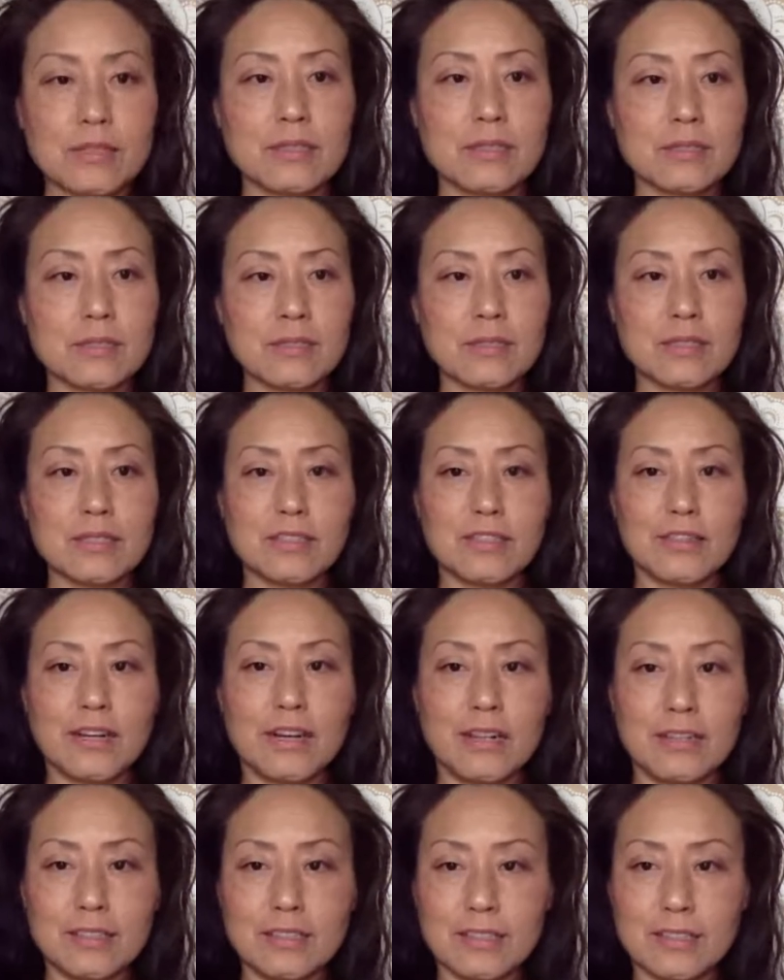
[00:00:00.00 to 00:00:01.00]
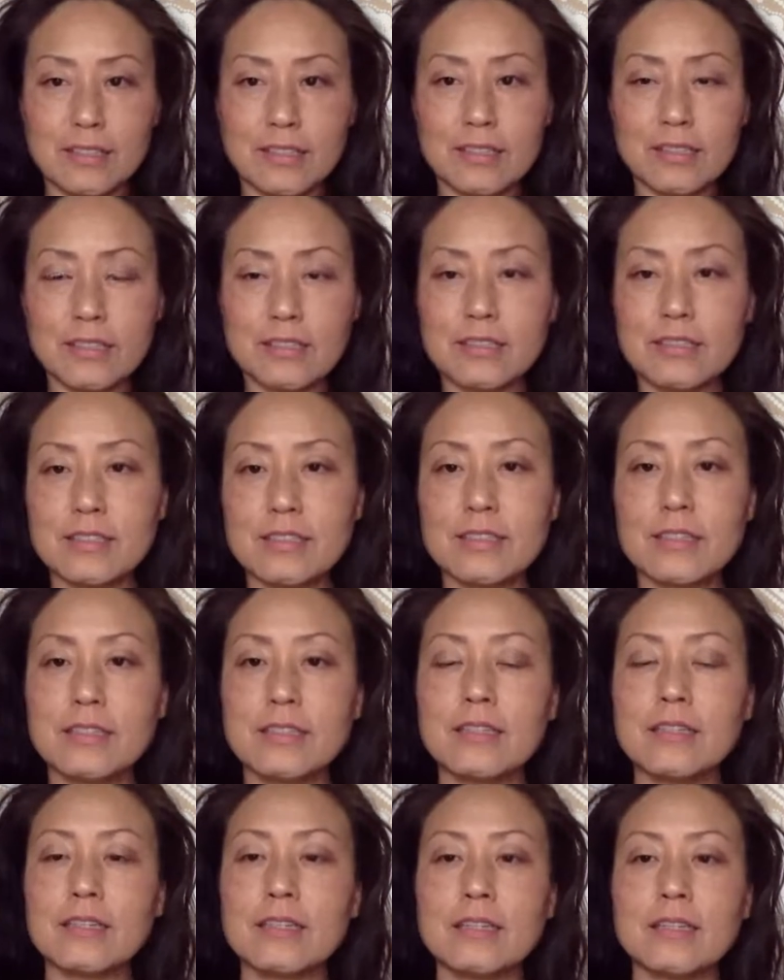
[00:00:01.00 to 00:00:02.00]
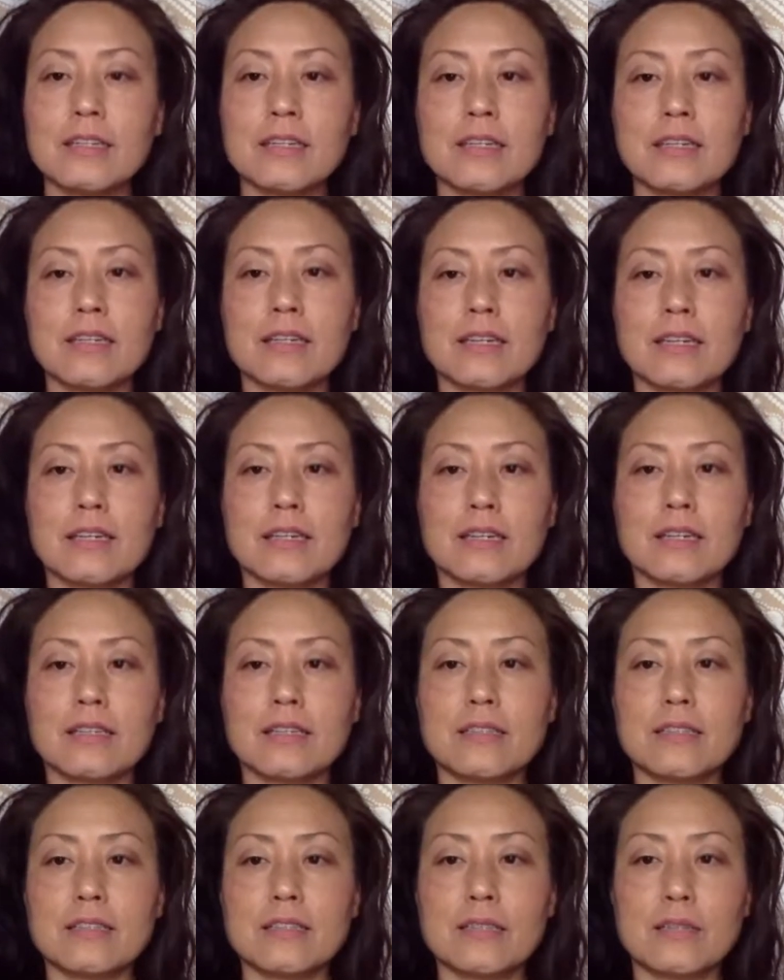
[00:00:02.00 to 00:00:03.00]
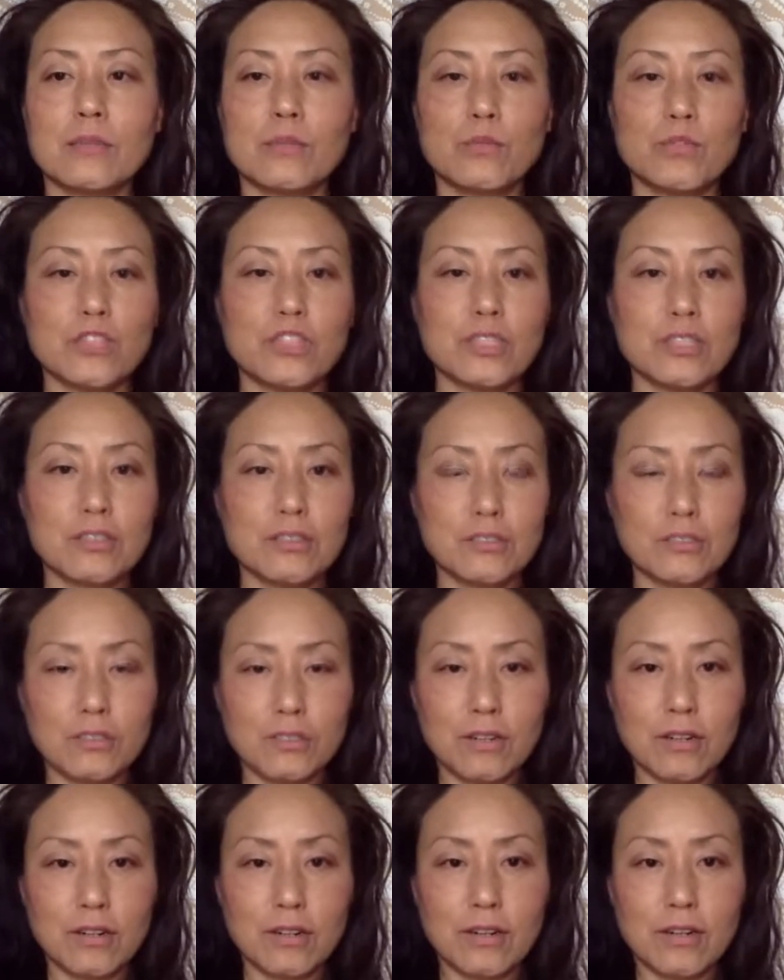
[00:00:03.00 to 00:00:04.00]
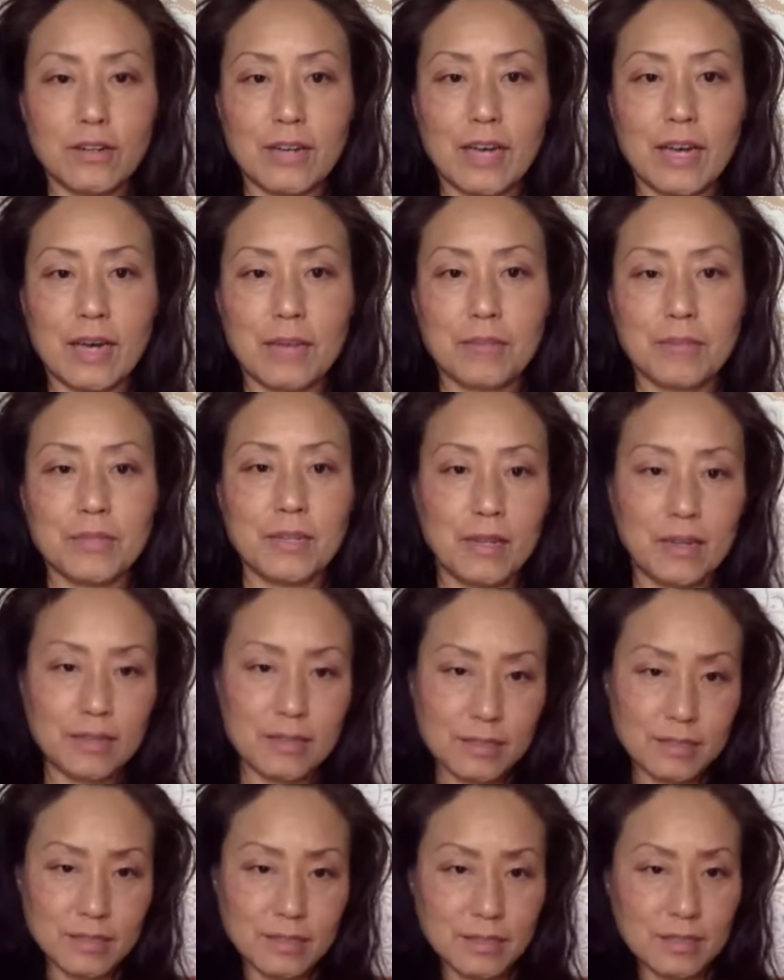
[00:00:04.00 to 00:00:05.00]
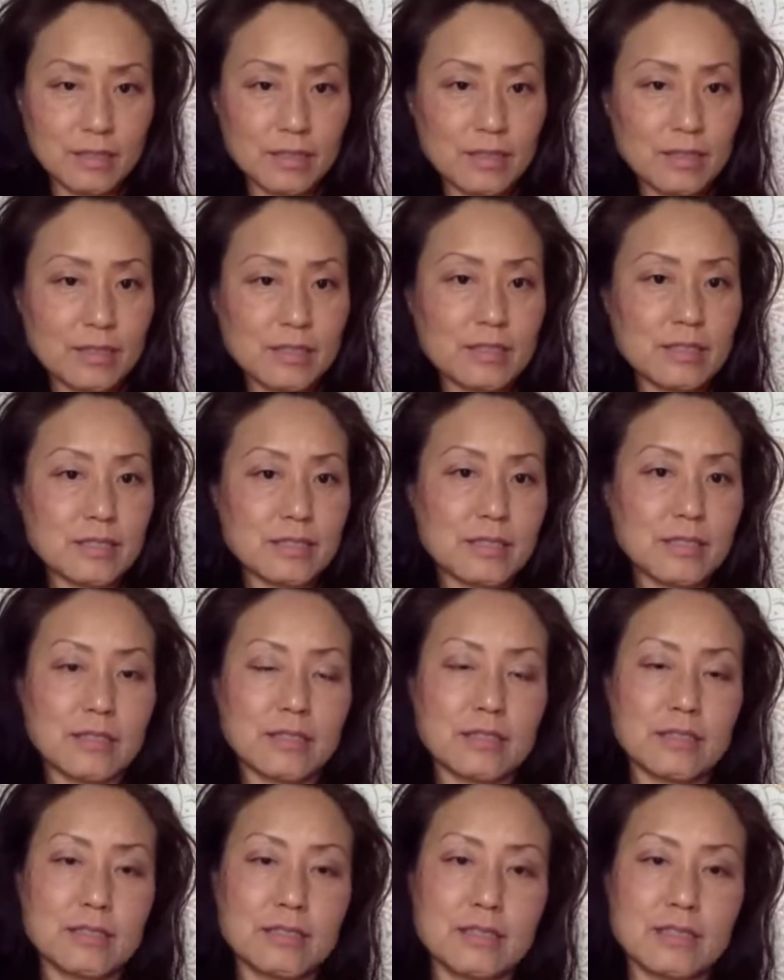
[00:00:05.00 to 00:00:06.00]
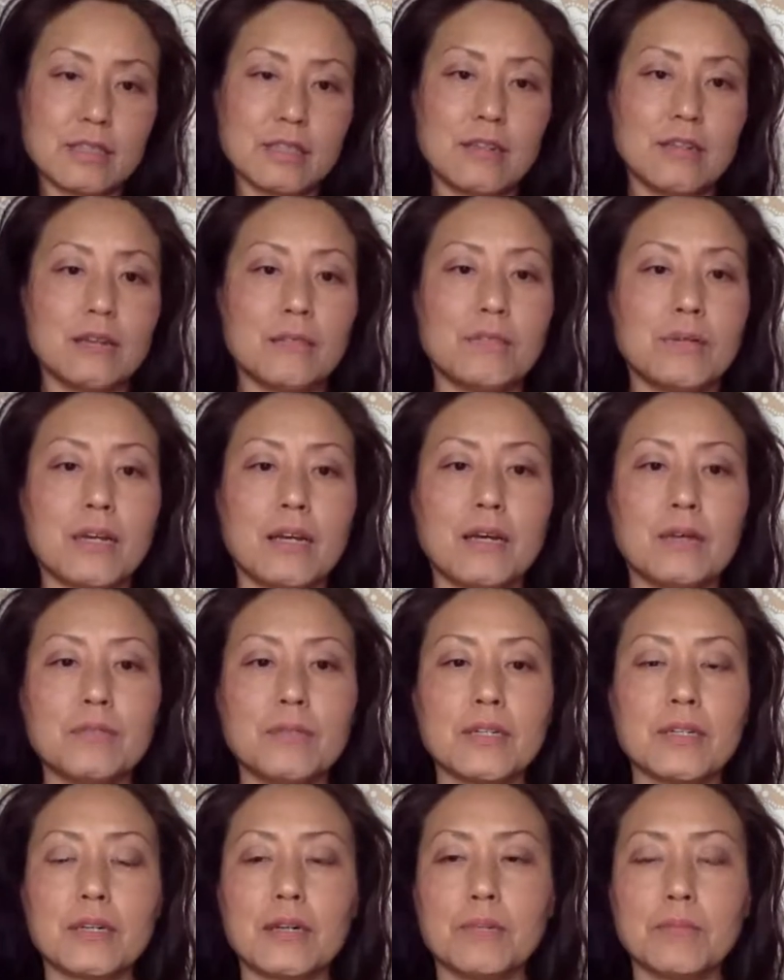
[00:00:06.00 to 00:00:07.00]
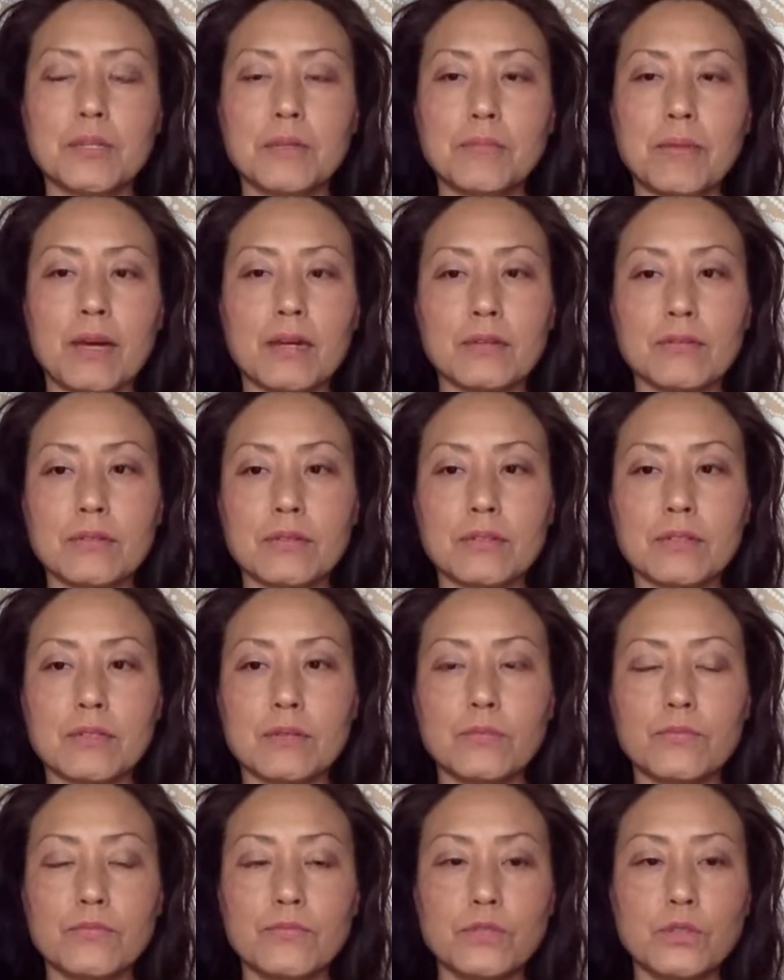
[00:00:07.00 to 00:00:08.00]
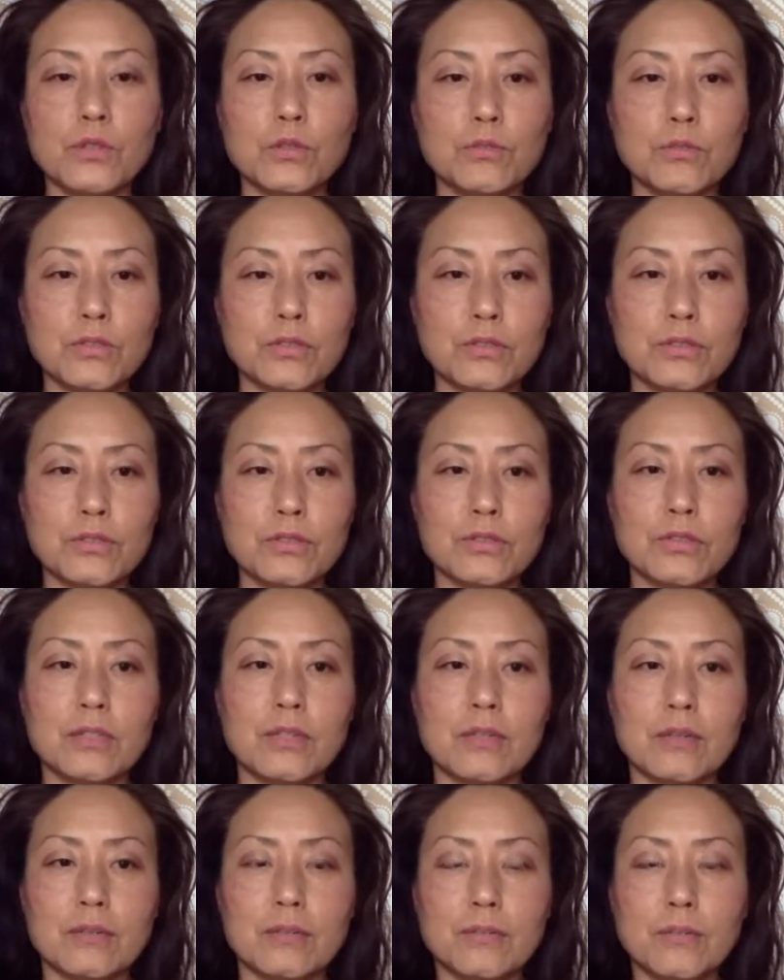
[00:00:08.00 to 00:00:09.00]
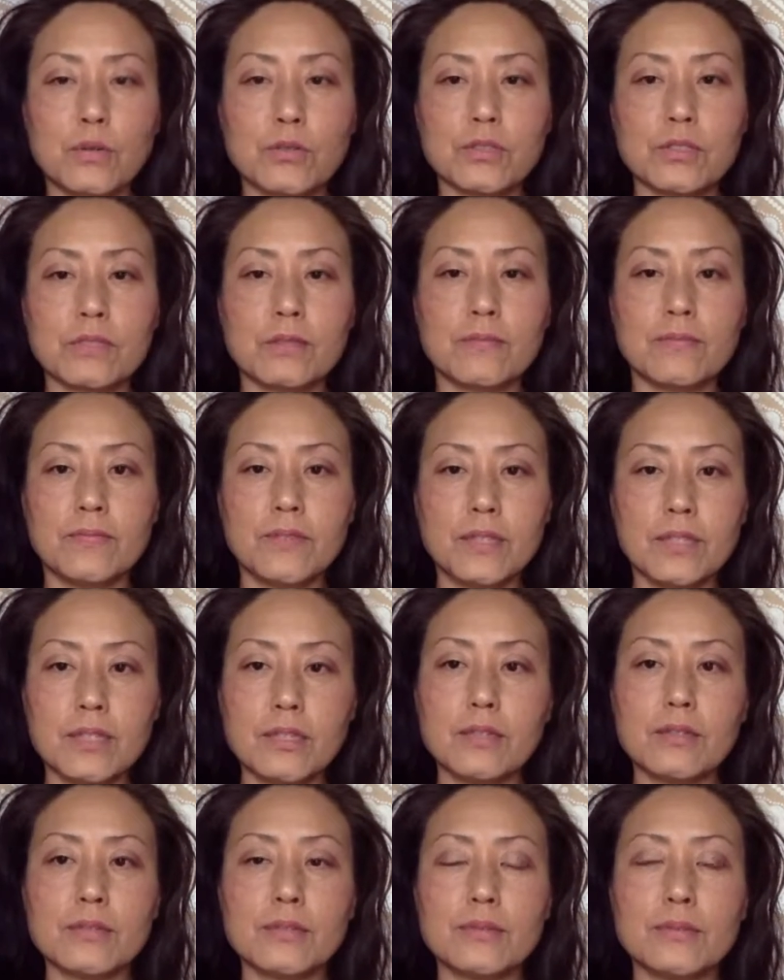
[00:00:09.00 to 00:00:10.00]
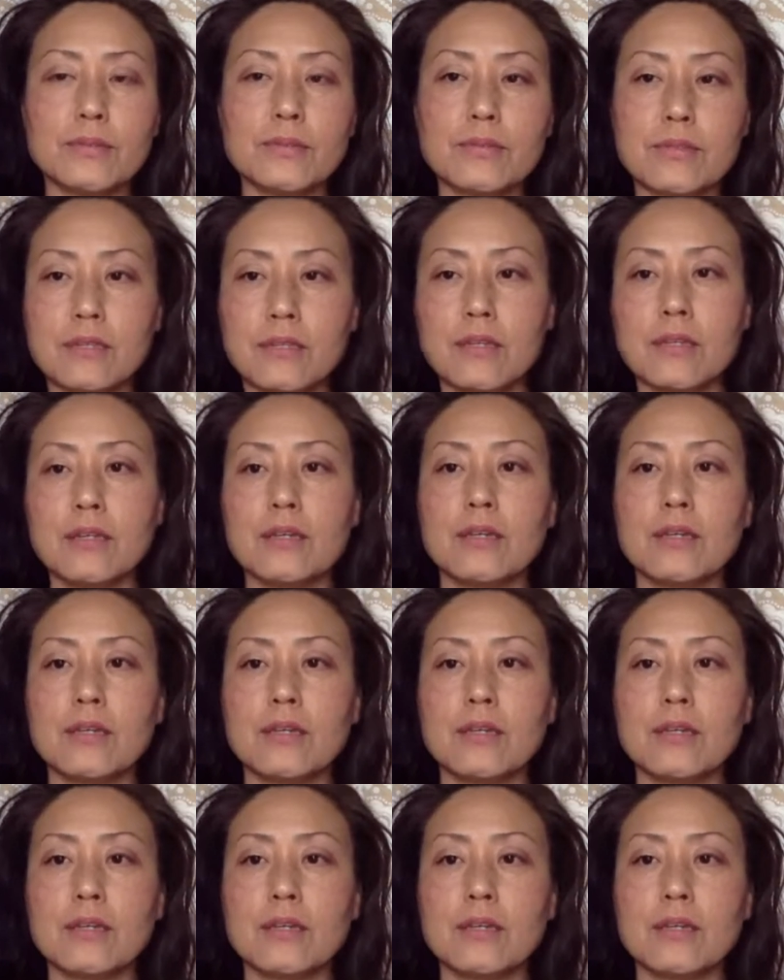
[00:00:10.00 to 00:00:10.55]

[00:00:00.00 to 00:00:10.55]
since it's the holidays. And so I'm wishing you all happy holidays. And but I'll be coming back with some full moon. I'll post some videos